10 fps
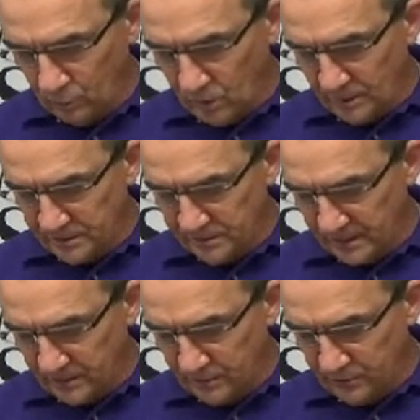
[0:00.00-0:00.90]
one is
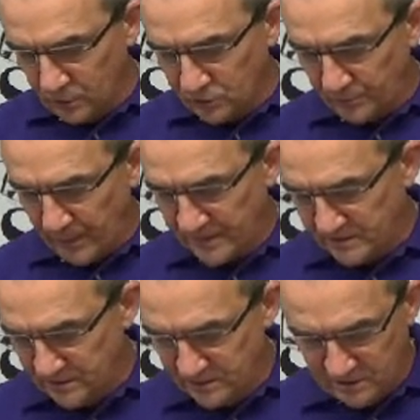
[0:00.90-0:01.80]
that there are those
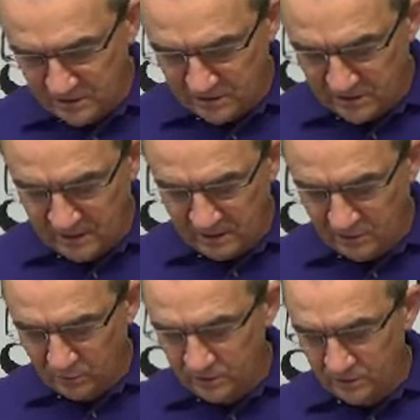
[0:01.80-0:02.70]
passages that
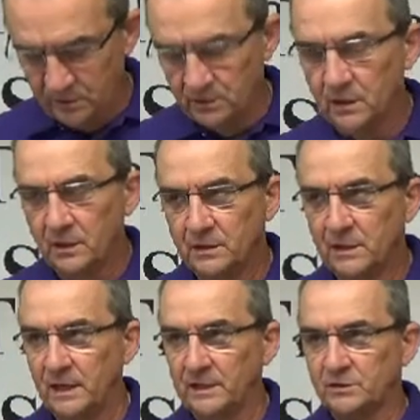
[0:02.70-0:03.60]
deal with
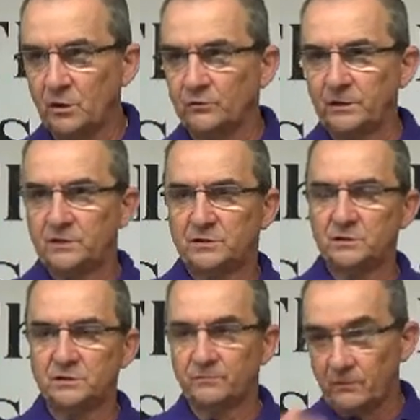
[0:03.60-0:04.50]
the
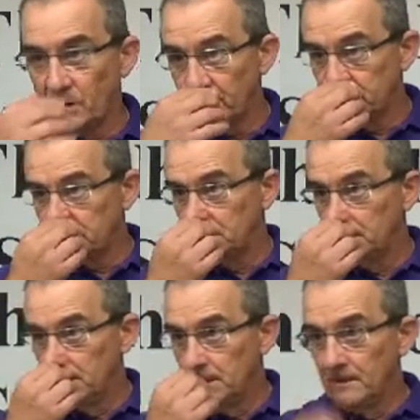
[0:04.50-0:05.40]
exaltations of Christ,
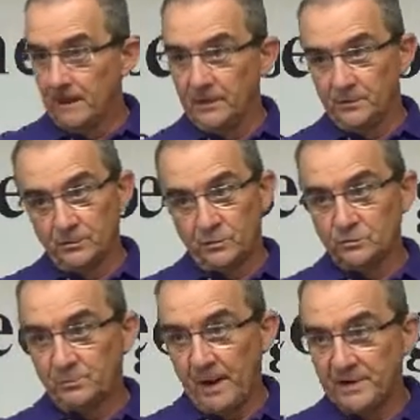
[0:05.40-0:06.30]
and there are
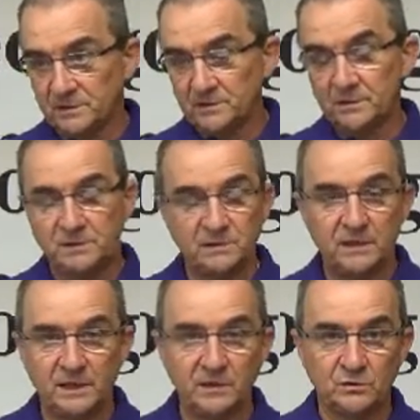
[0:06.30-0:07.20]
those passages
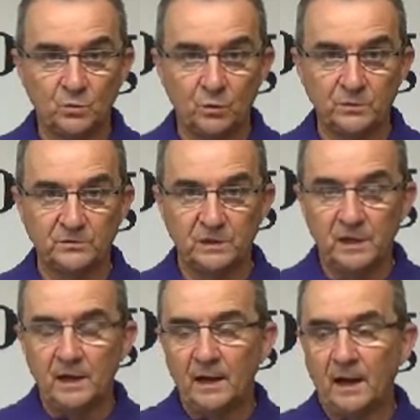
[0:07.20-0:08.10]
that exhort us.
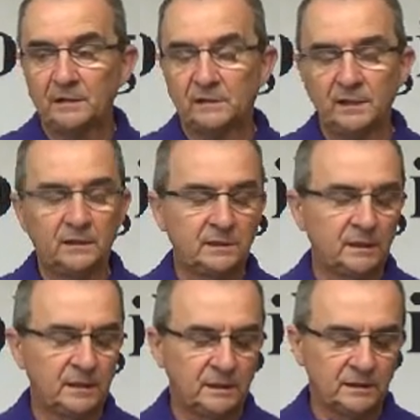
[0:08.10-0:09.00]
I think
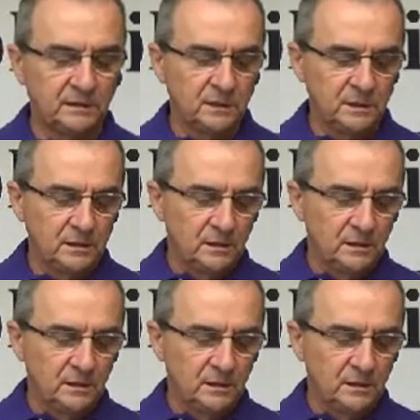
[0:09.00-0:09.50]
uh,